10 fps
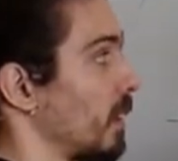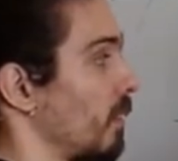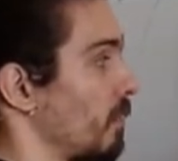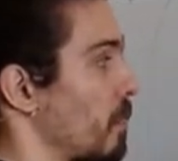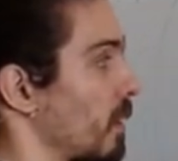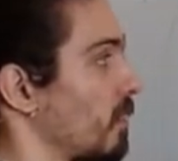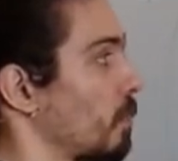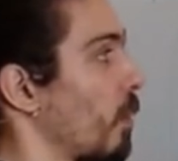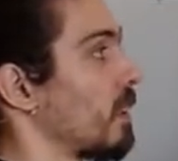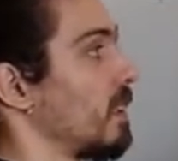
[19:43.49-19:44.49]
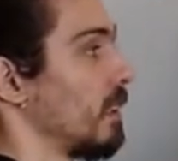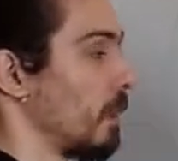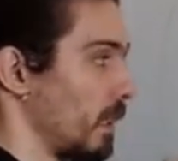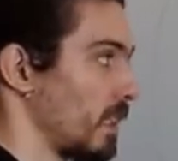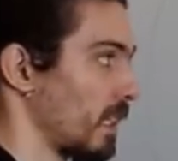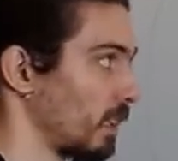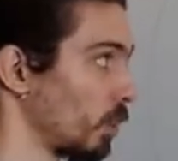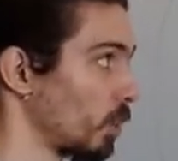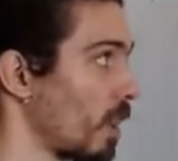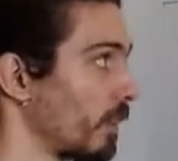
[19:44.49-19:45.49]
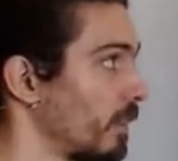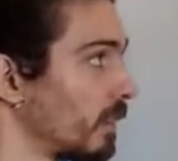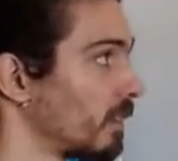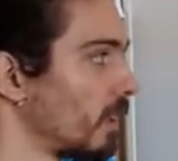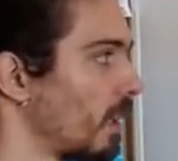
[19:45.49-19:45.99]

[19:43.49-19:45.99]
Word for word: If you mark this point, it, it has these coordinates.